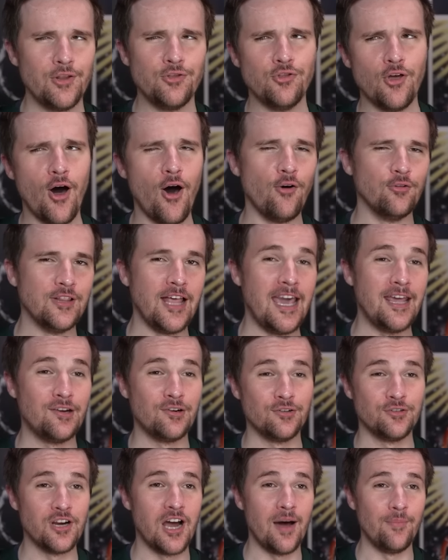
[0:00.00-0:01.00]
no,
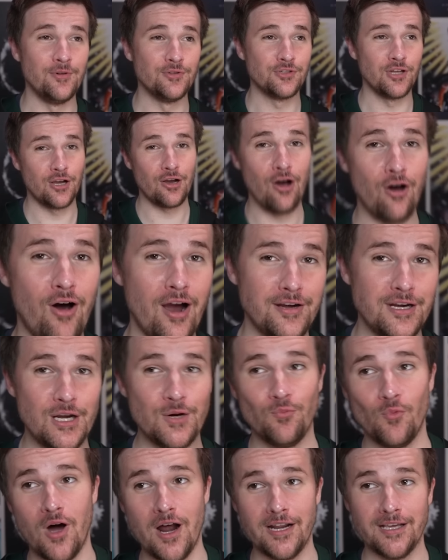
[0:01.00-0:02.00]
later Dobby's like, oh, I
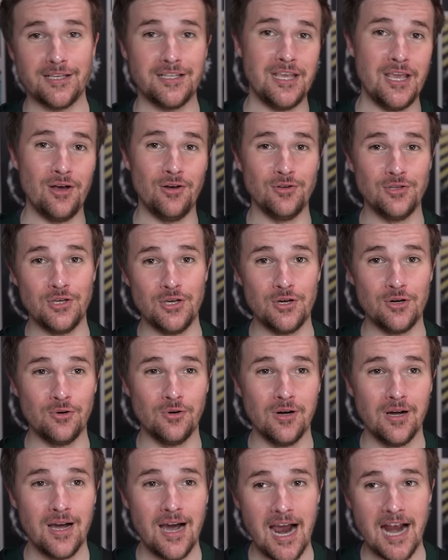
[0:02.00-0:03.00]
didn't want to kill
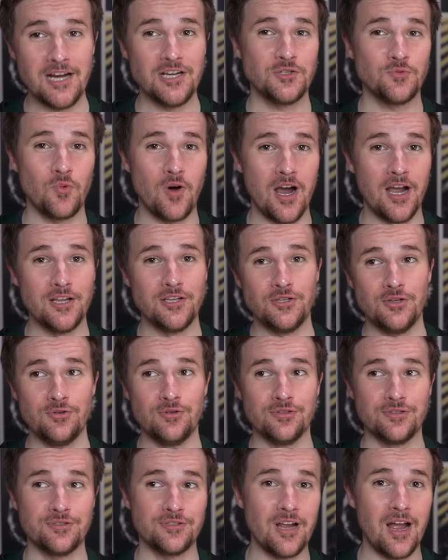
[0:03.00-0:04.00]
you. I just wanted you
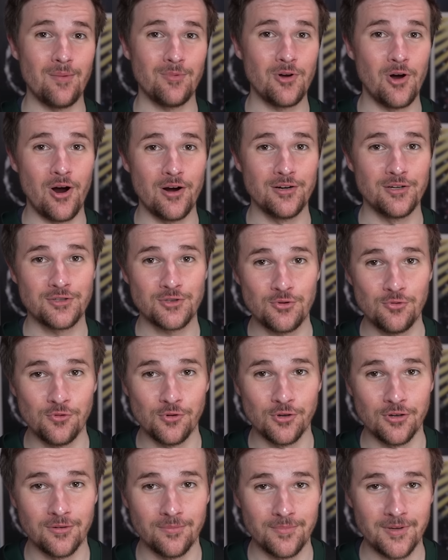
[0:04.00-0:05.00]
to stop going to
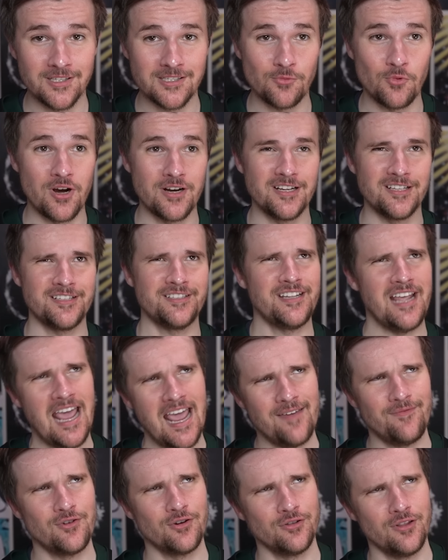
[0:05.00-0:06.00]
school because I wanted to
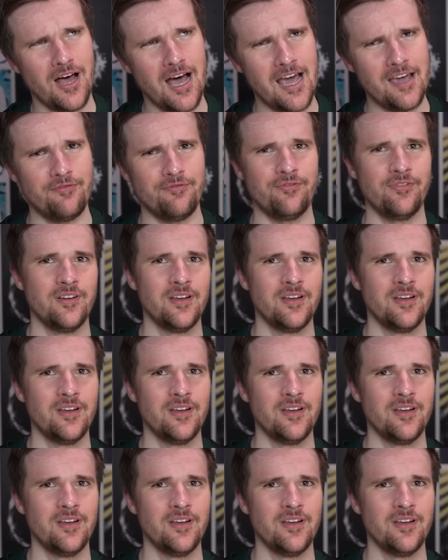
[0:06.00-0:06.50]
save your life